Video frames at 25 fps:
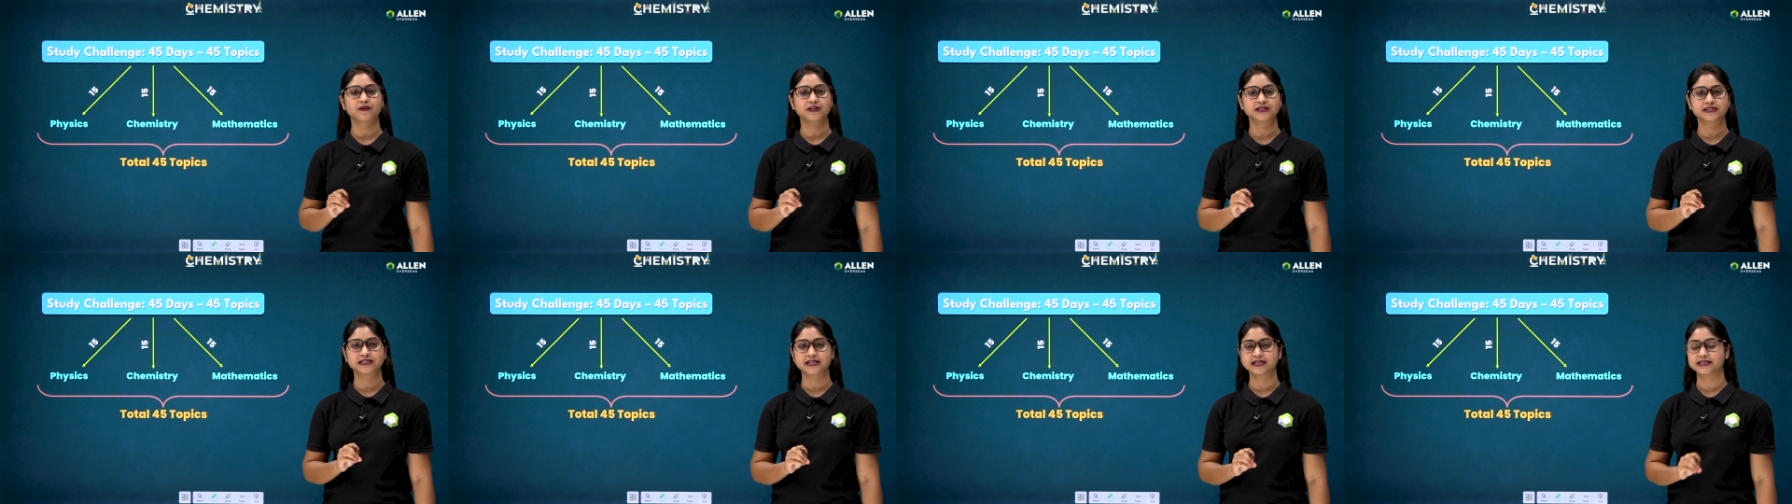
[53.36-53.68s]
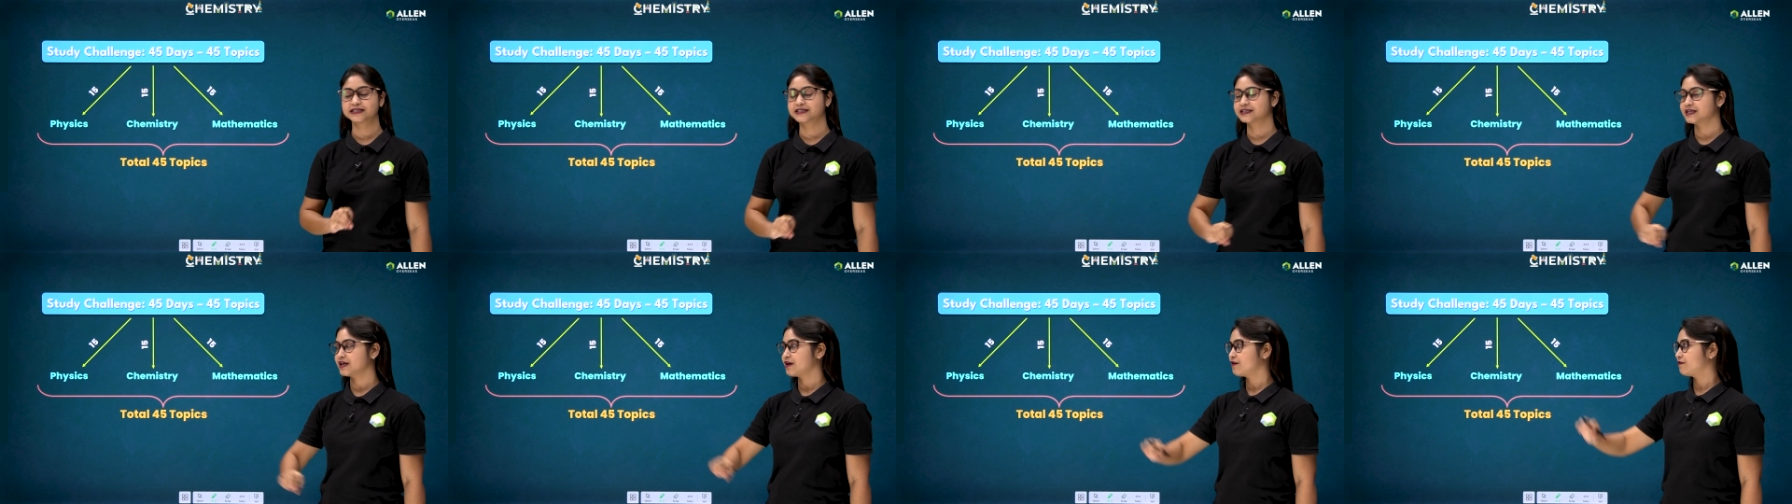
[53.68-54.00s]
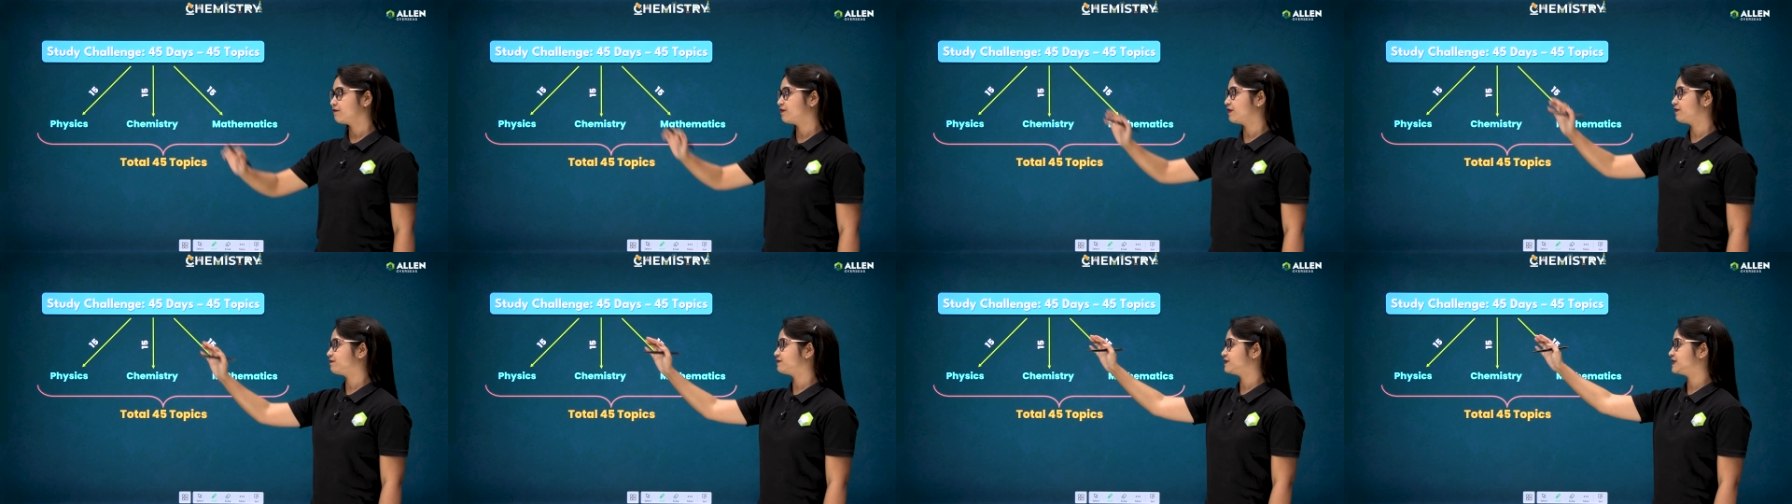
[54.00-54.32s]
physics,
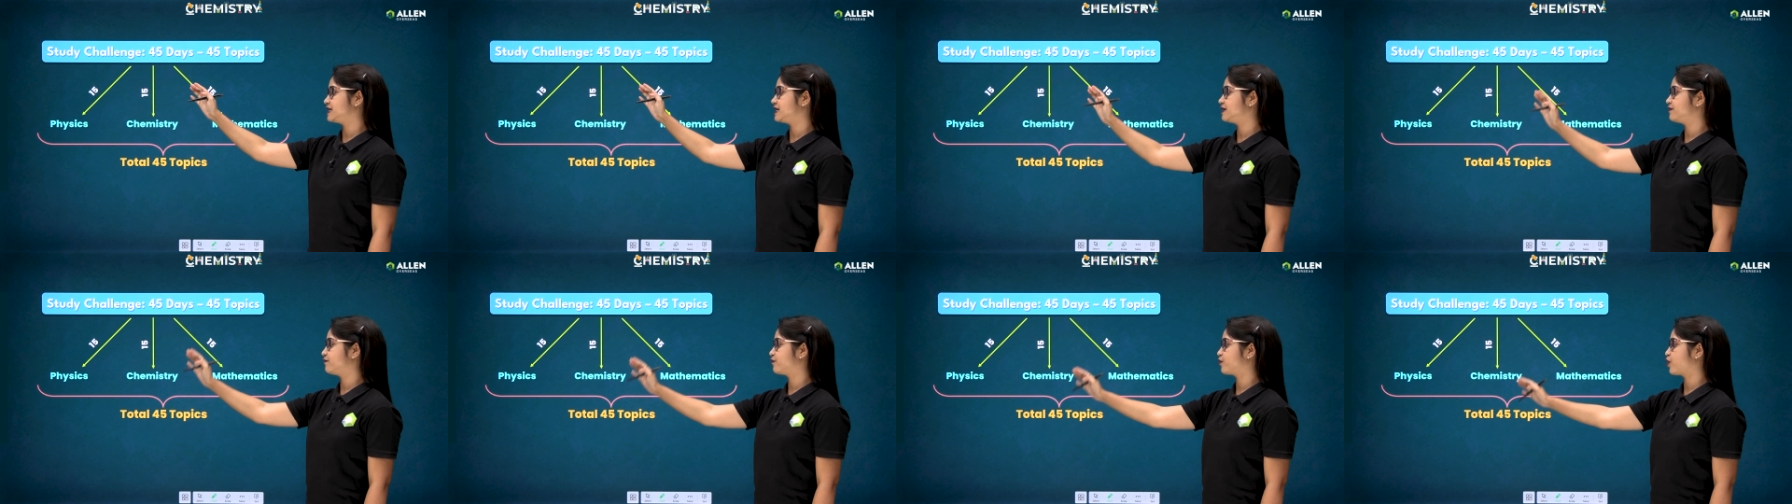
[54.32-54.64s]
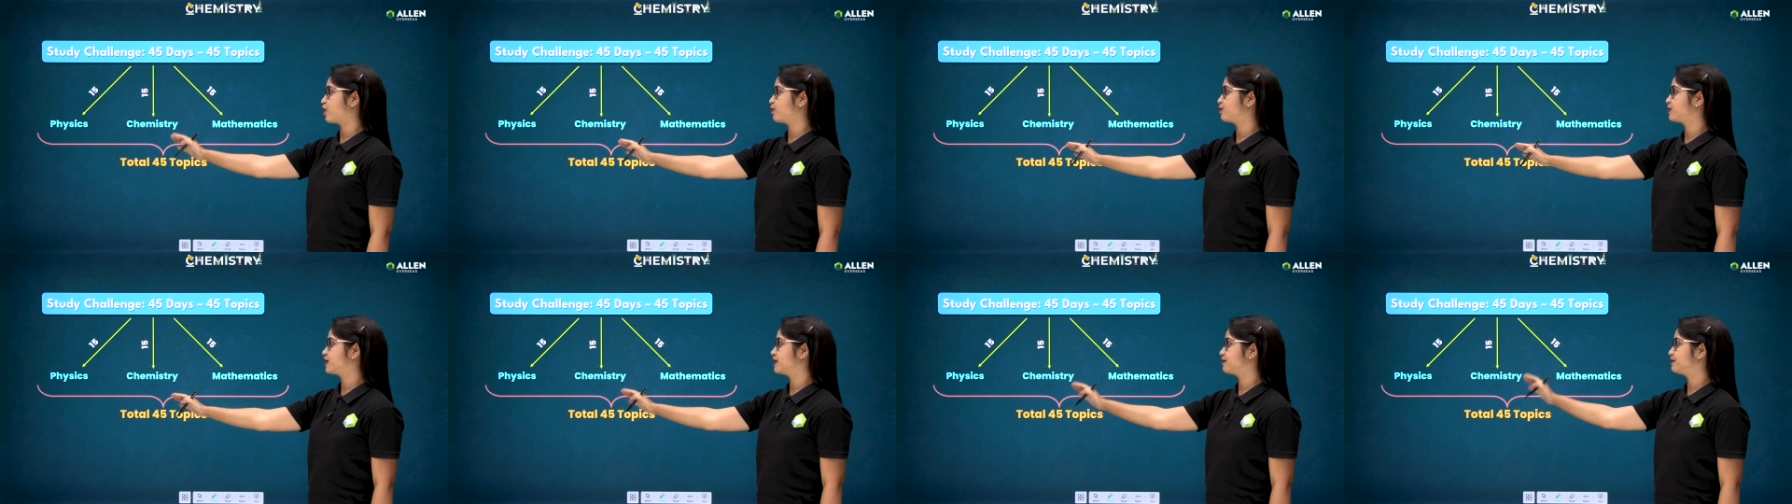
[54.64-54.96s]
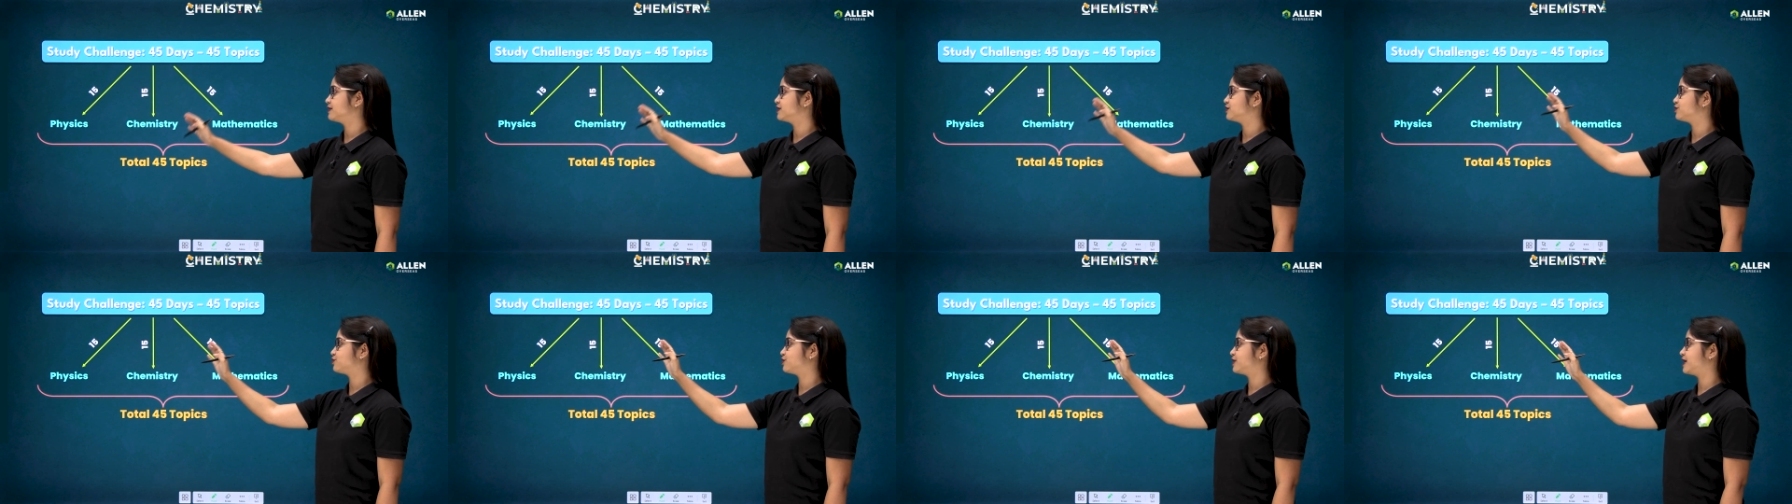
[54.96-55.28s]
15 from
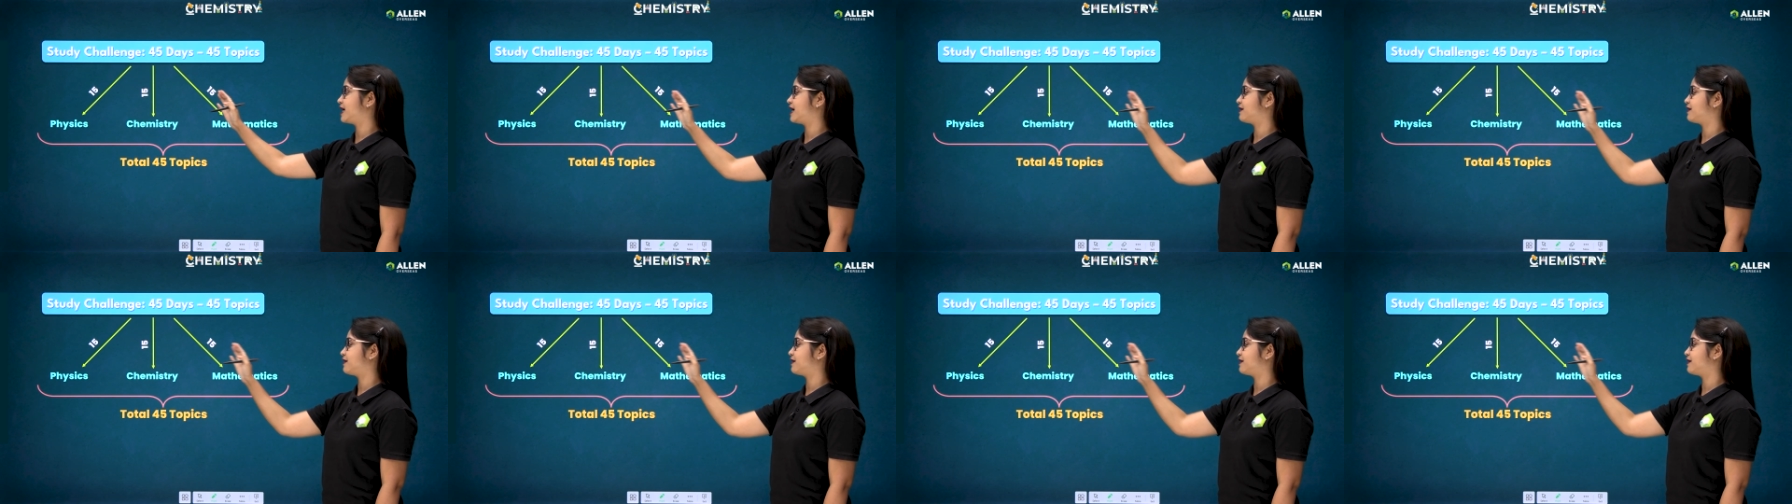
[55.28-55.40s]
chemistry,